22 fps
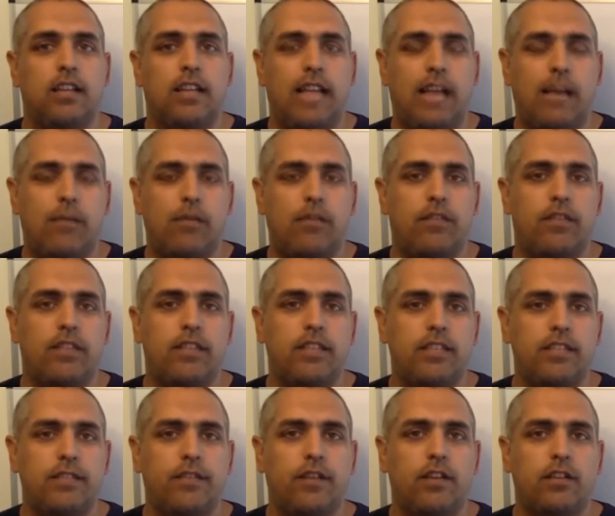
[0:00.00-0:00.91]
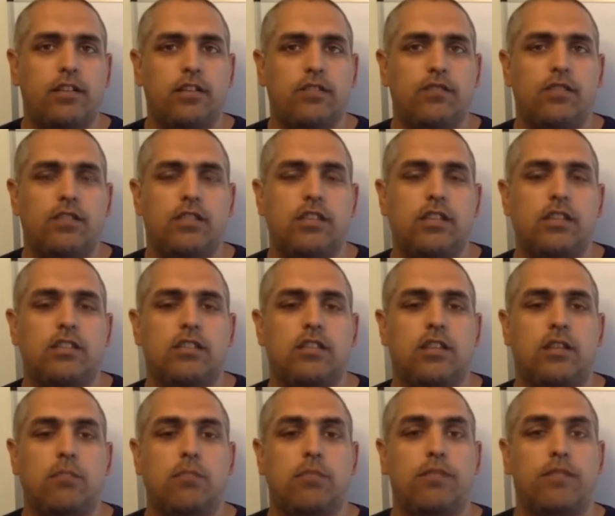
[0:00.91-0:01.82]
However, this function returns a
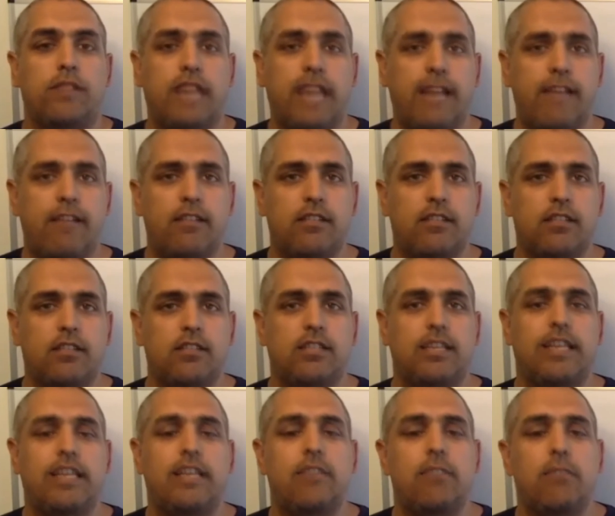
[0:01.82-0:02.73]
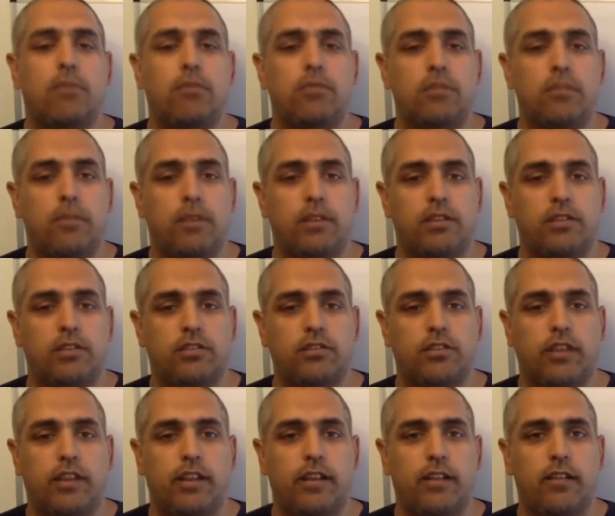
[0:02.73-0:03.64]
number of characters in a multi-byte
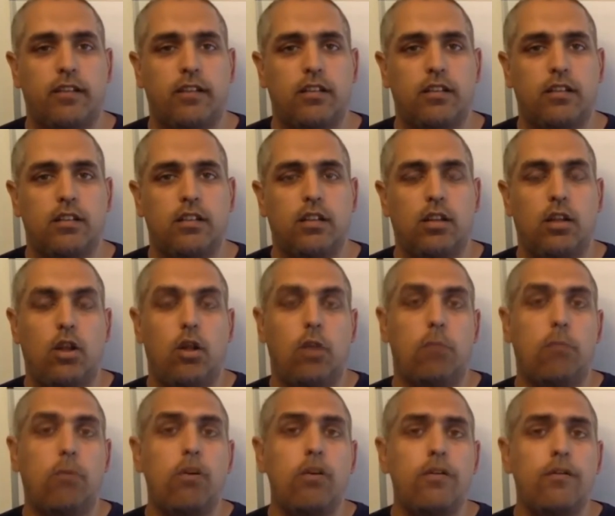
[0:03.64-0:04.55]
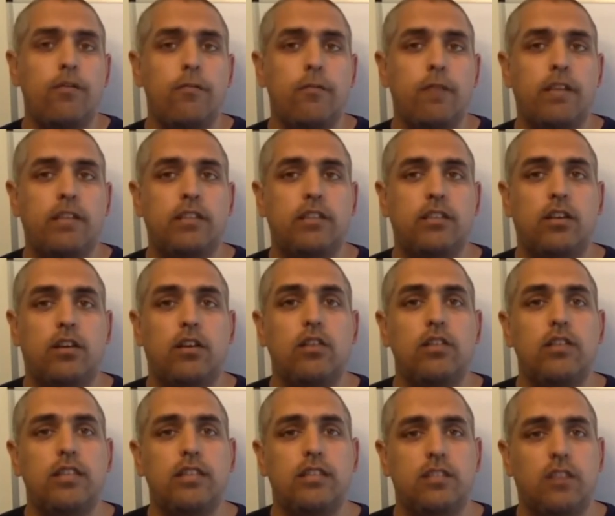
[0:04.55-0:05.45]
string. More information
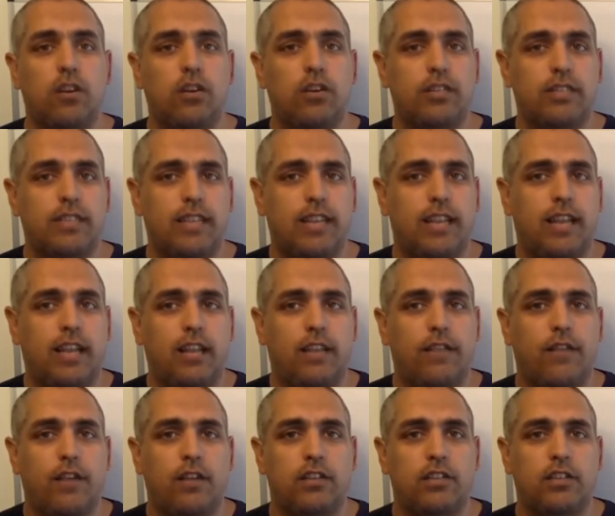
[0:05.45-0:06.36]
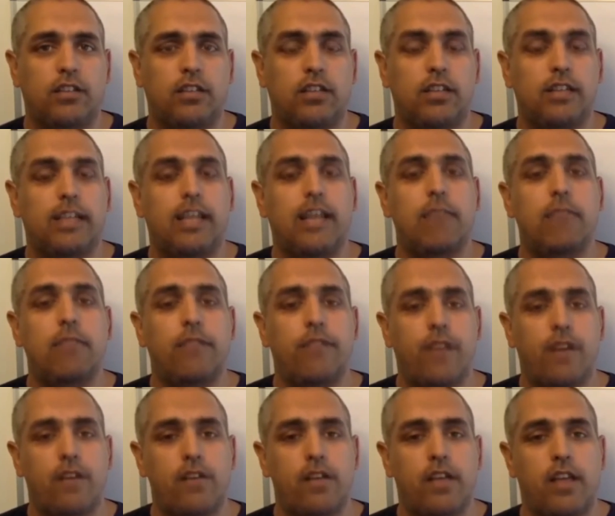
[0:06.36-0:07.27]
on this OctetLength function can be
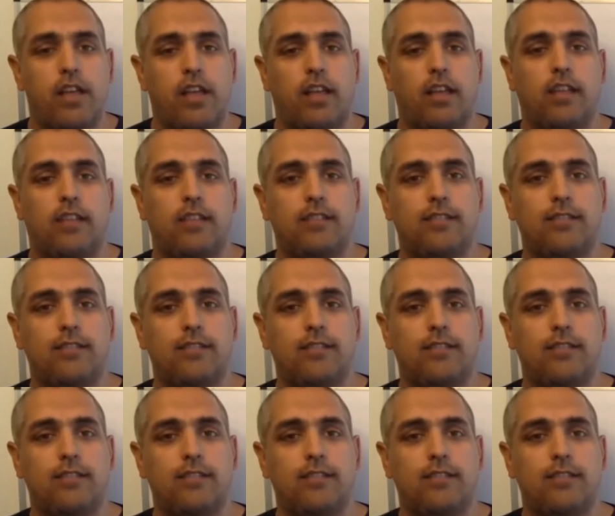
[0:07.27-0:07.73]
found here.